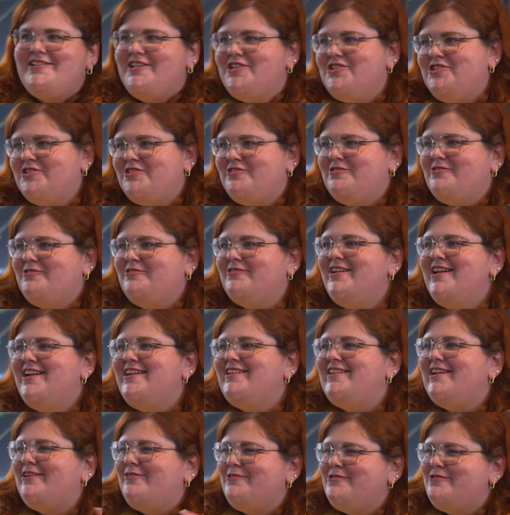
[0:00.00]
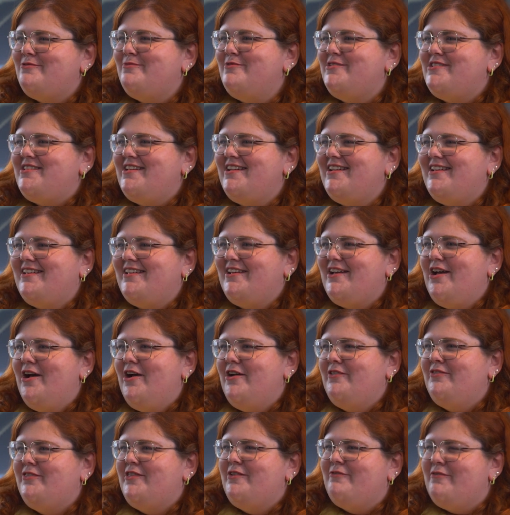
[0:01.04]
digital, now it's almost like
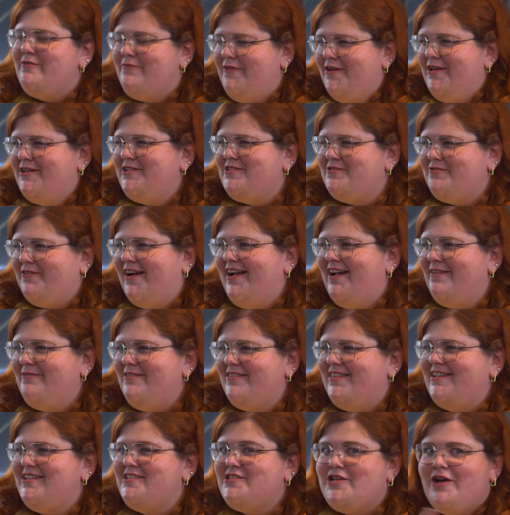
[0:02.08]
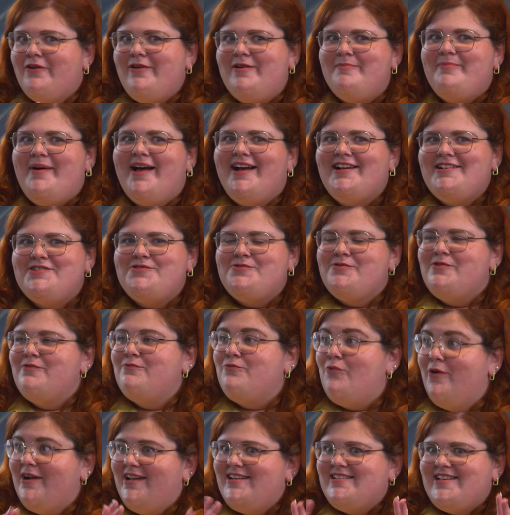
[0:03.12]
the reverse, right? Everything's going back to sort
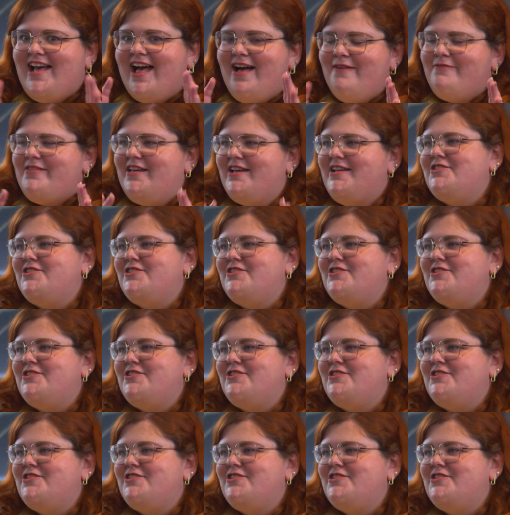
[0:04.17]
of wanting to have that